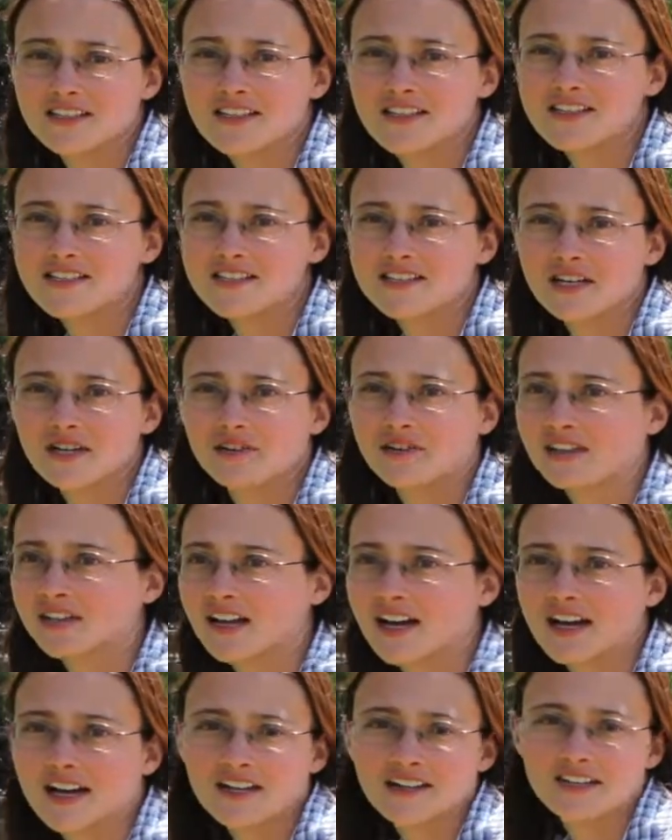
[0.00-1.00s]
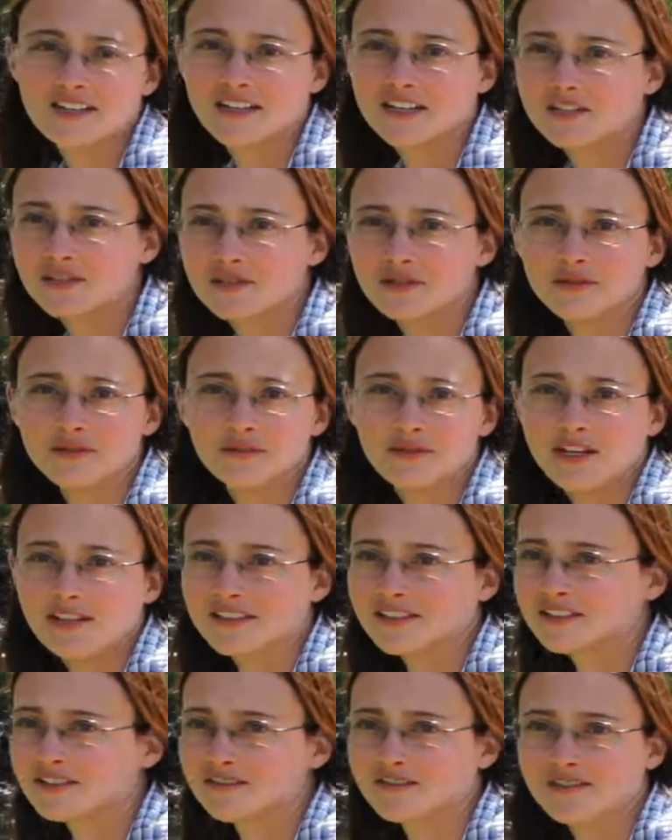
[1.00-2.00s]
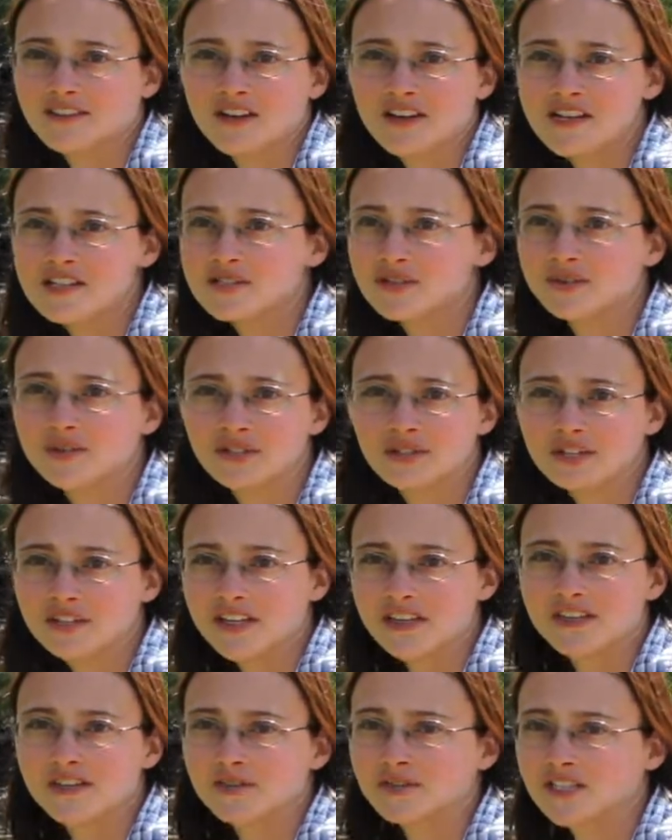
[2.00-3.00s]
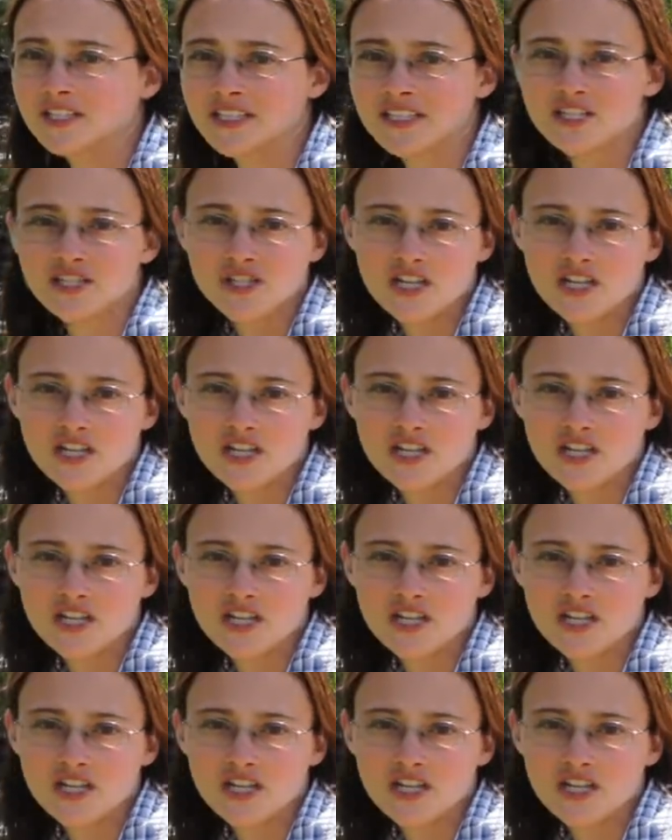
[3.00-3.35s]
easygoing guy that I knew back in high school. Nothing really had